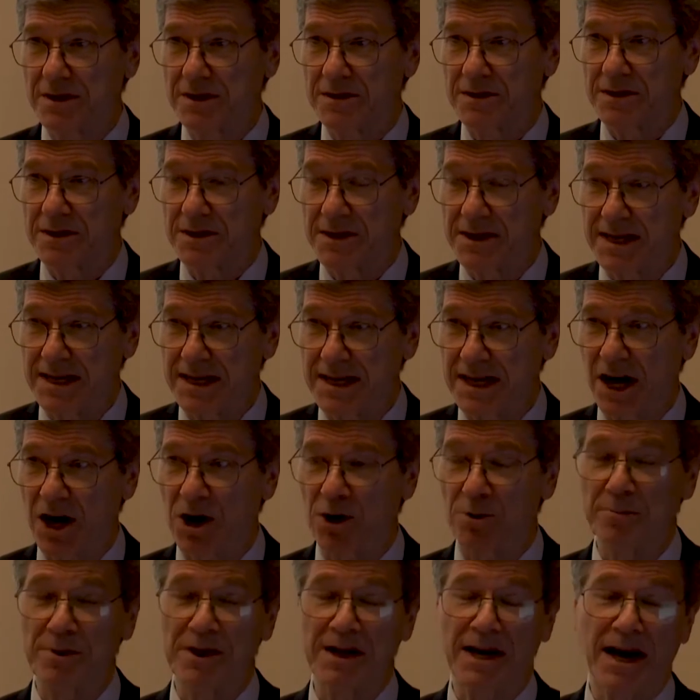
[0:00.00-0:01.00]
to
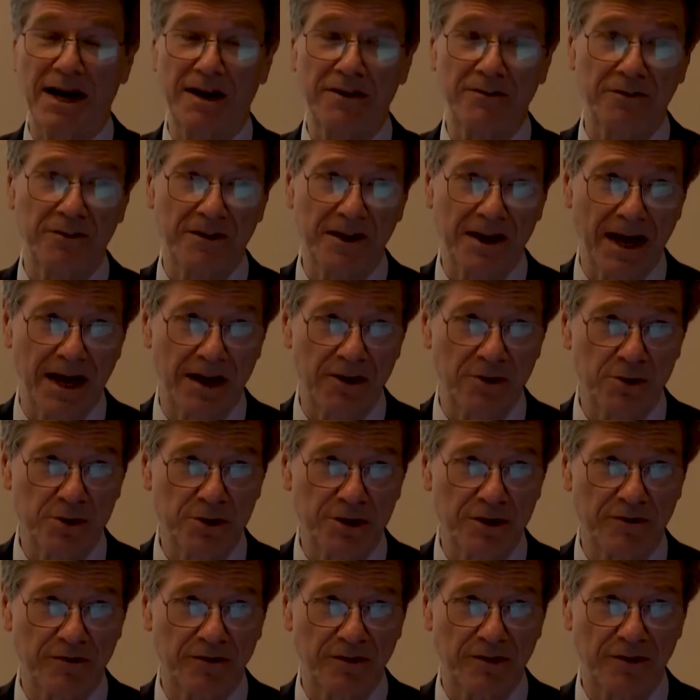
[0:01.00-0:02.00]
decarbonize the
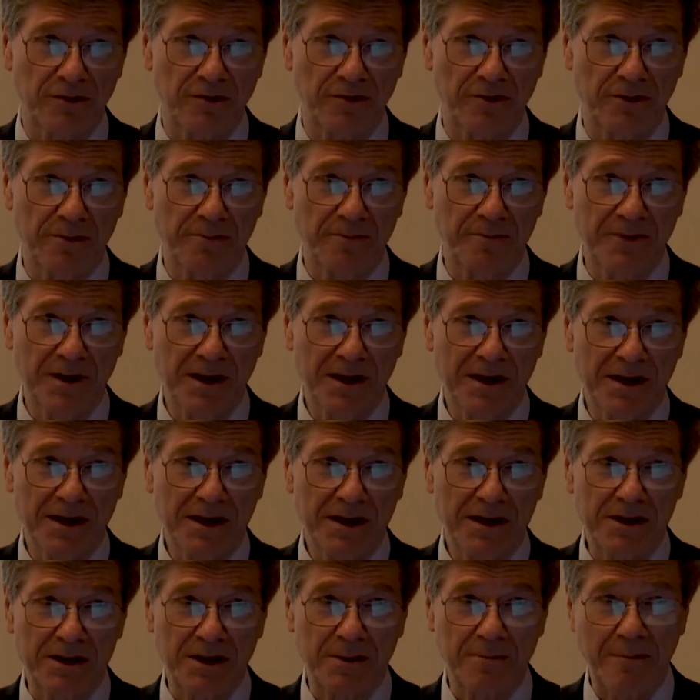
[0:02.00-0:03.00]
energy system,
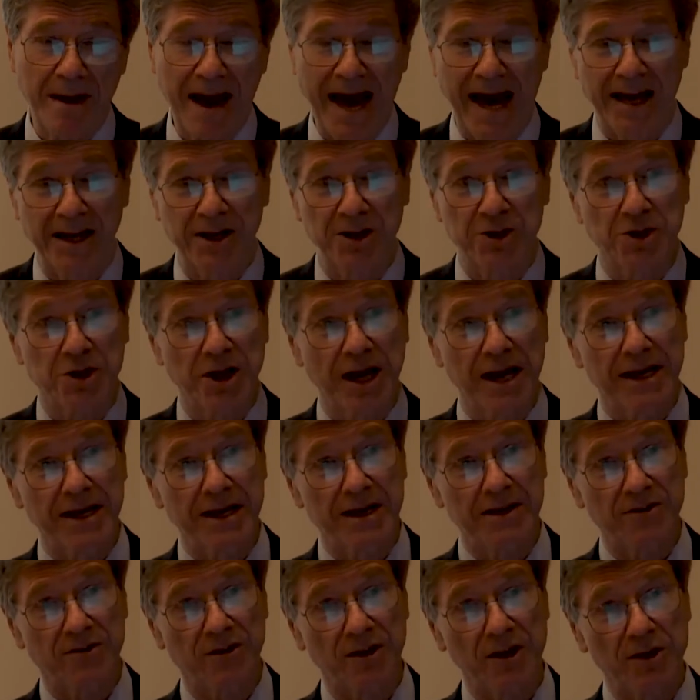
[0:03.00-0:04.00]
to manage a
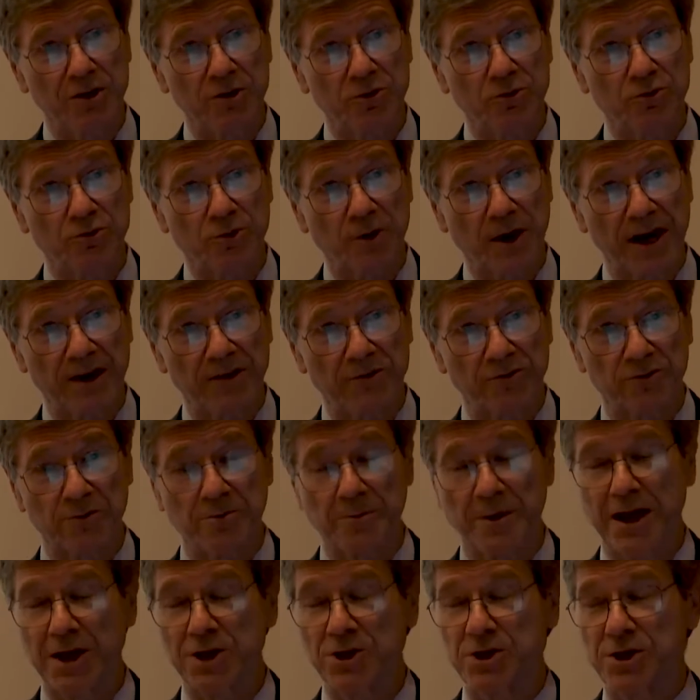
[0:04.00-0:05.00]
continued
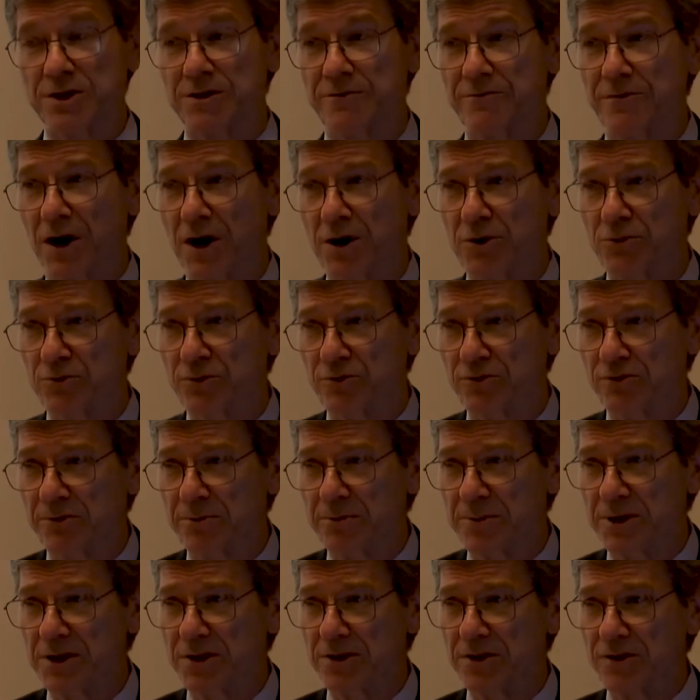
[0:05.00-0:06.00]
transformation of hundreds of
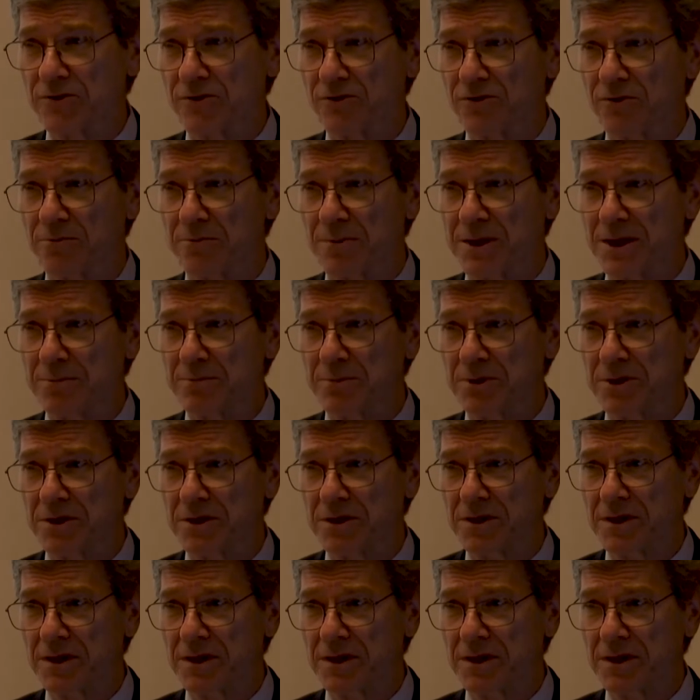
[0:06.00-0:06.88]
millions of people